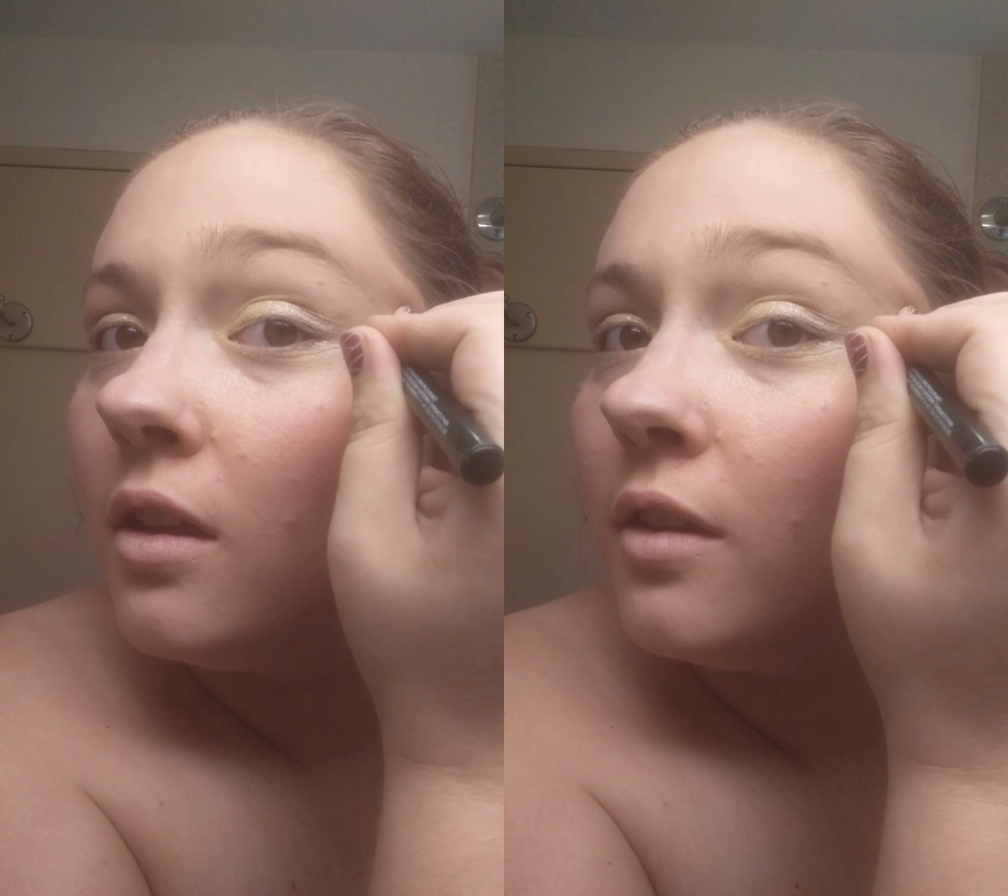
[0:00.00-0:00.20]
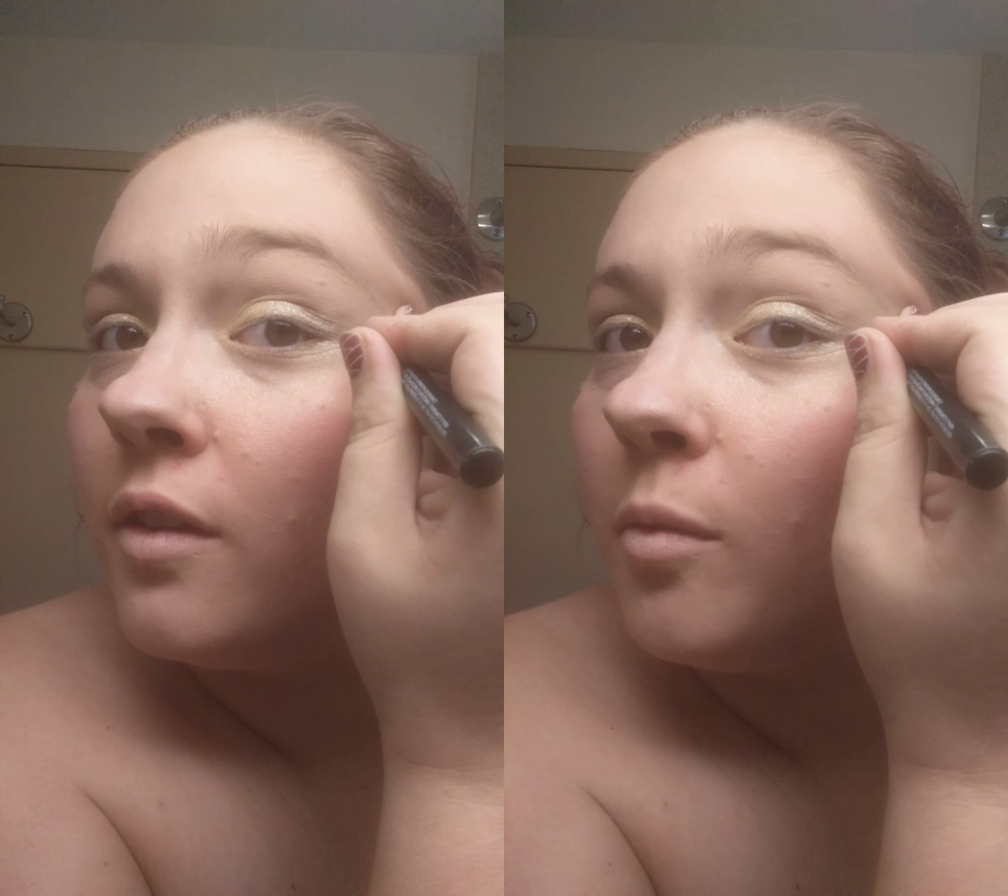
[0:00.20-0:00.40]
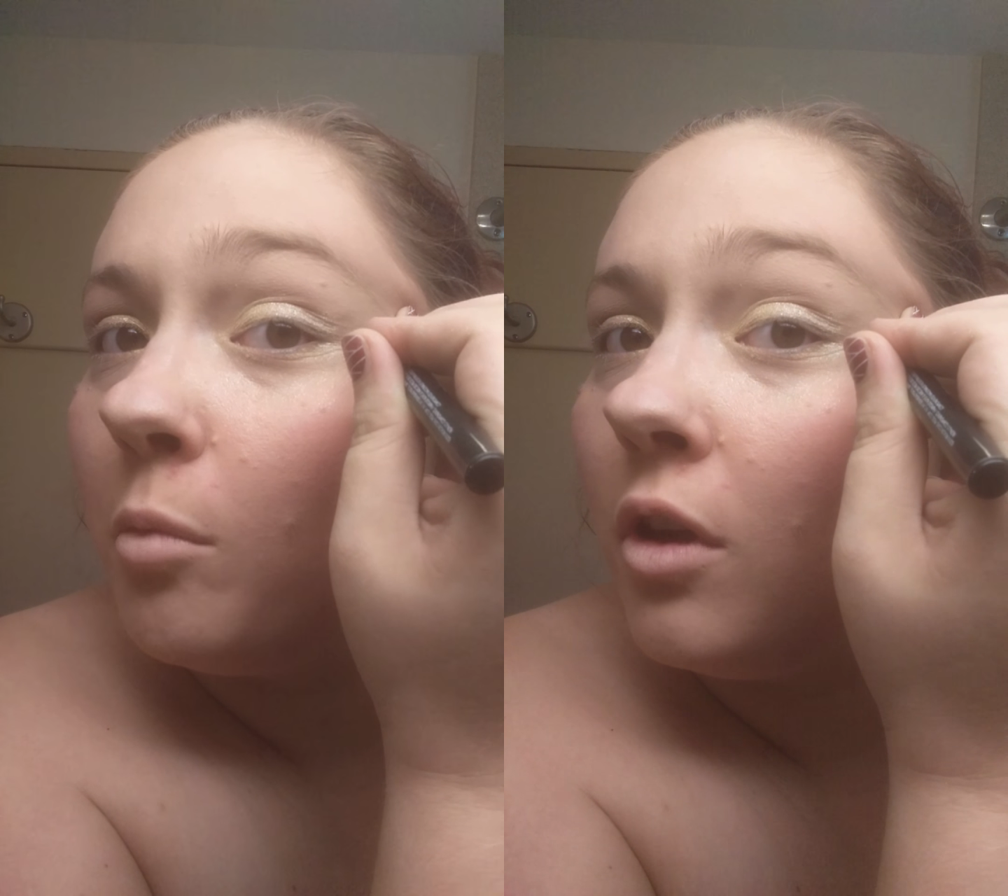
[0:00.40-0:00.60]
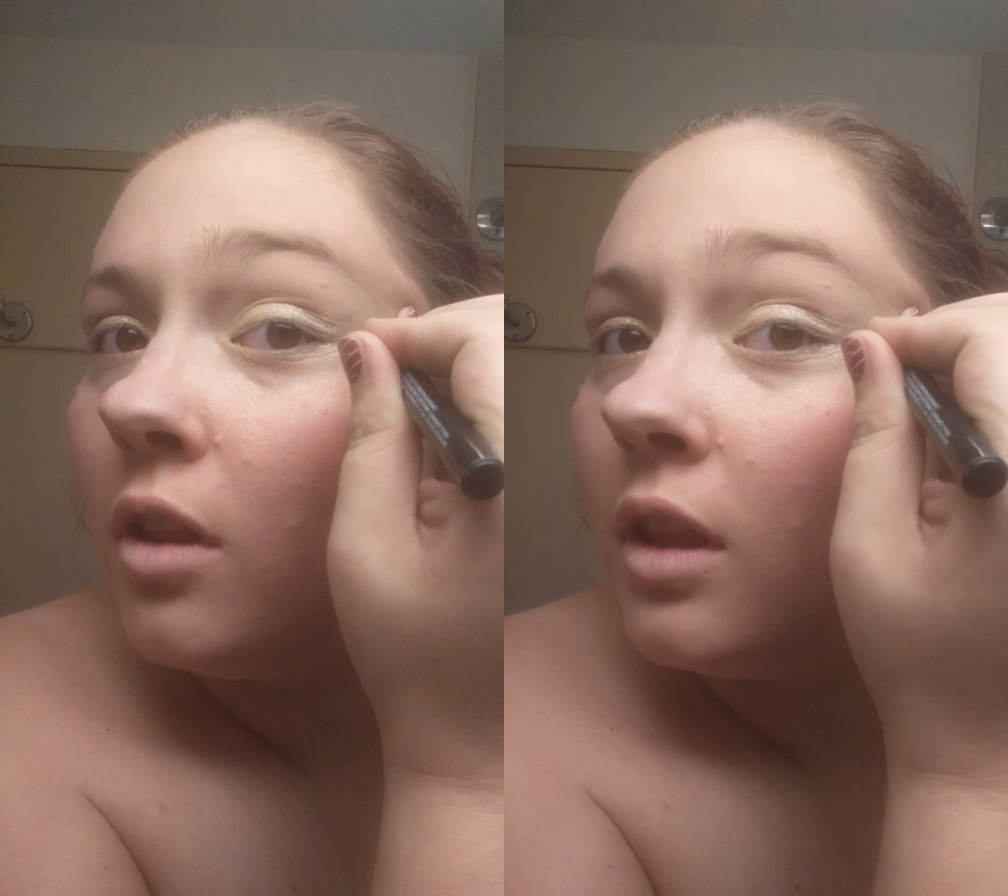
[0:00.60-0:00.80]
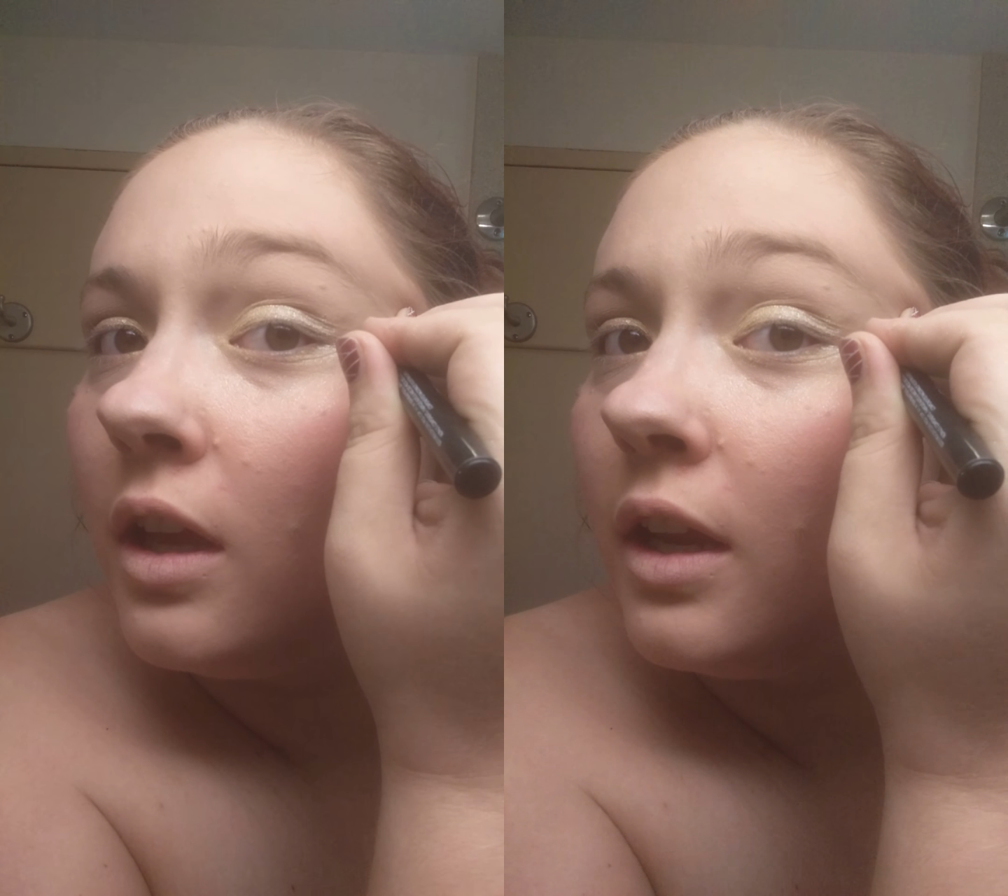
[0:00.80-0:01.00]
a
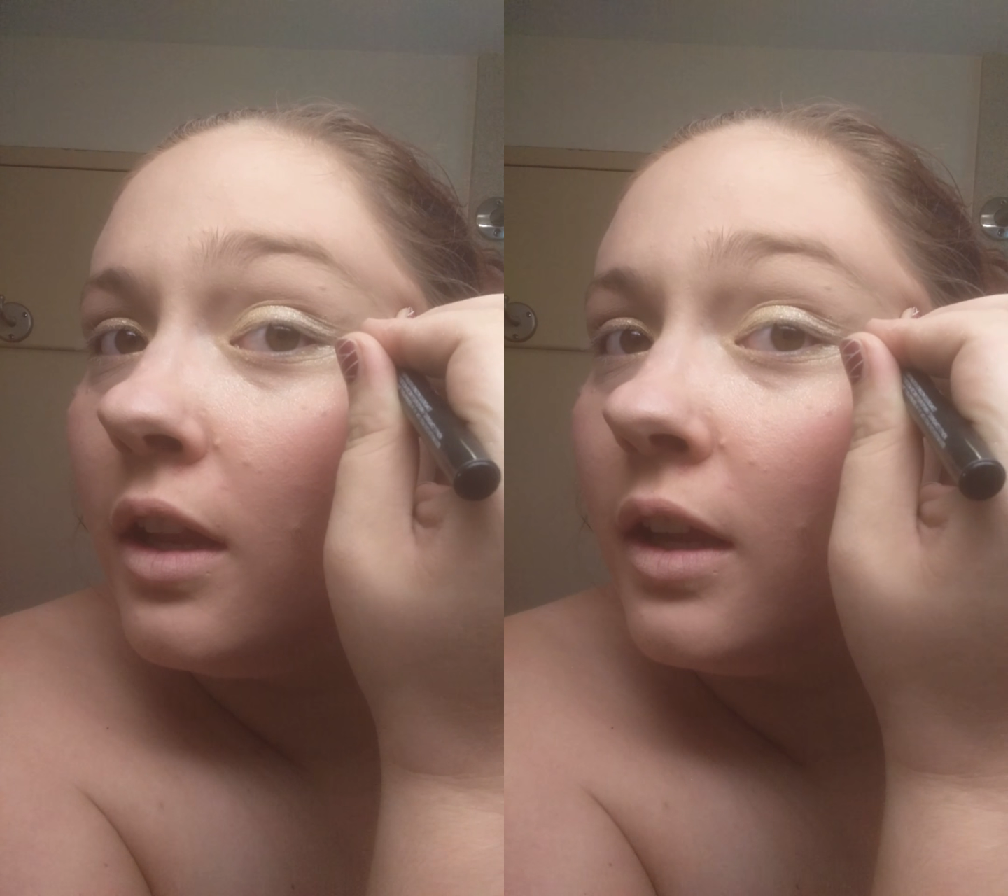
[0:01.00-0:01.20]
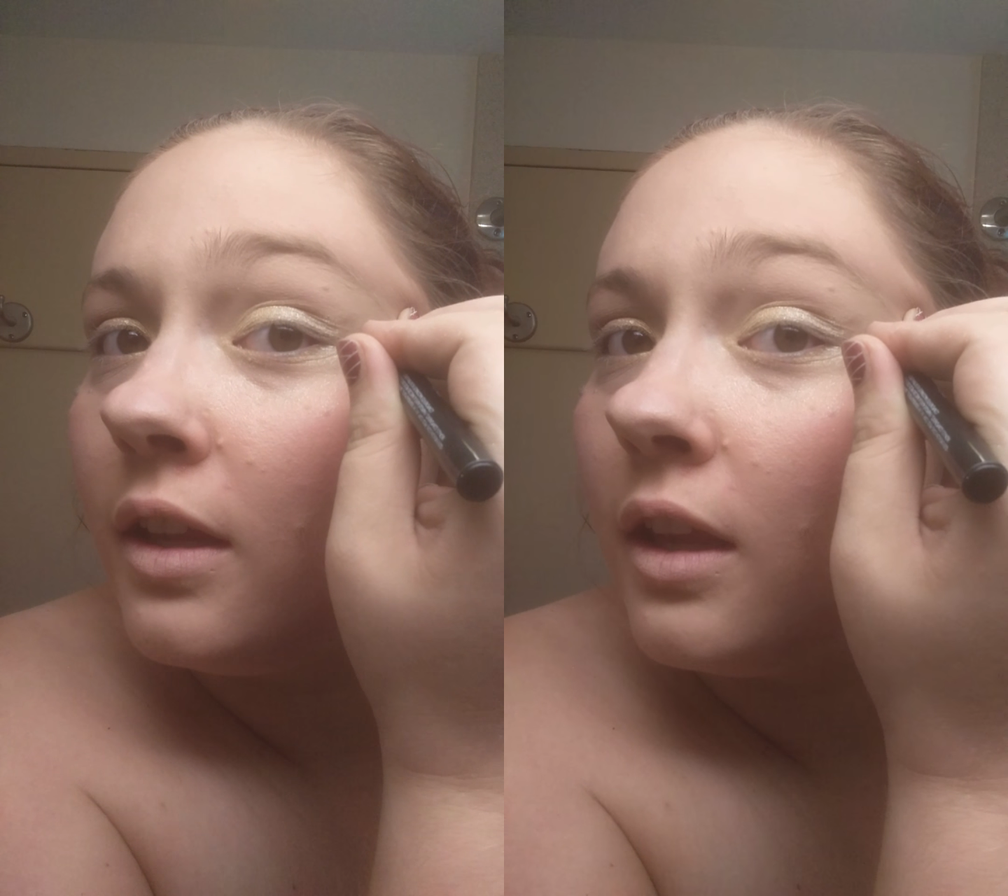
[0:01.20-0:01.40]
small line like